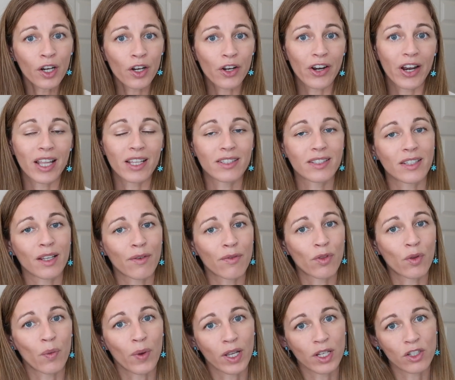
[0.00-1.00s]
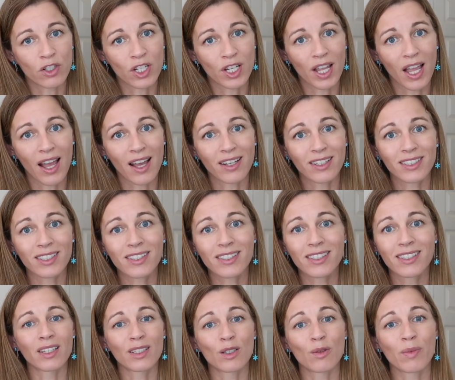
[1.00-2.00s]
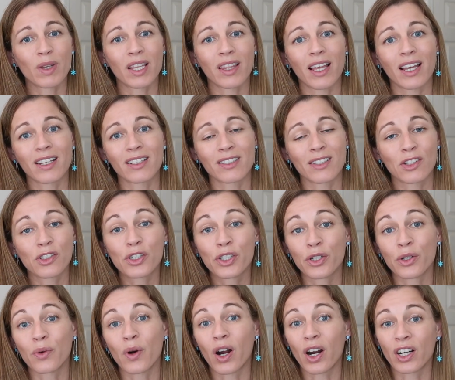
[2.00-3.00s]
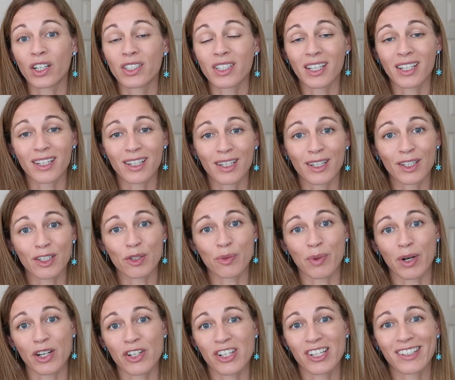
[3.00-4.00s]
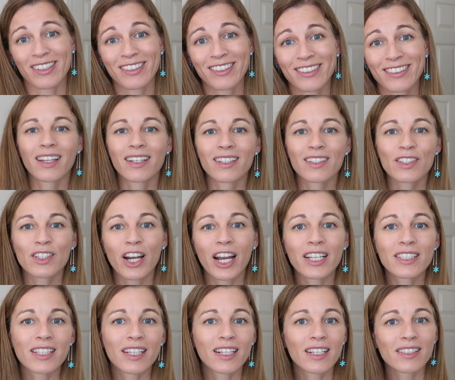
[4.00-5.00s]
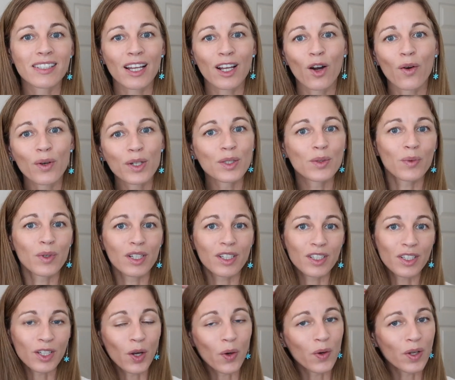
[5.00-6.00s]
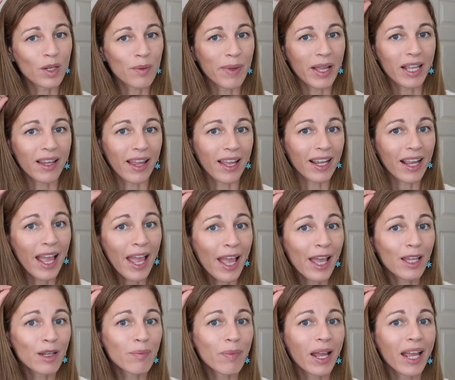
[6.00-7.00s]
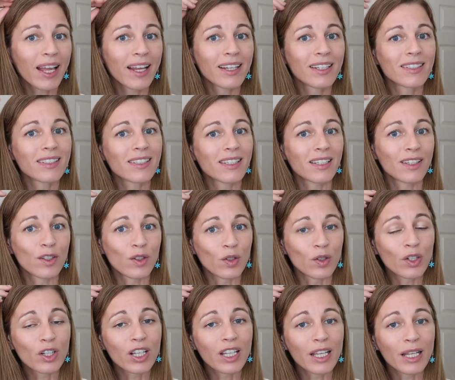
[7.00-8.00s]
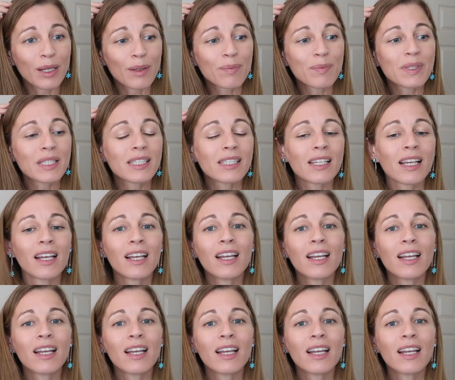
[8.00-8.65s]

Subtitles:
create stuff the way she has, and to me that is a true art and an expression. And it's crazy because I always wanted to go on to make like headbands and little clips.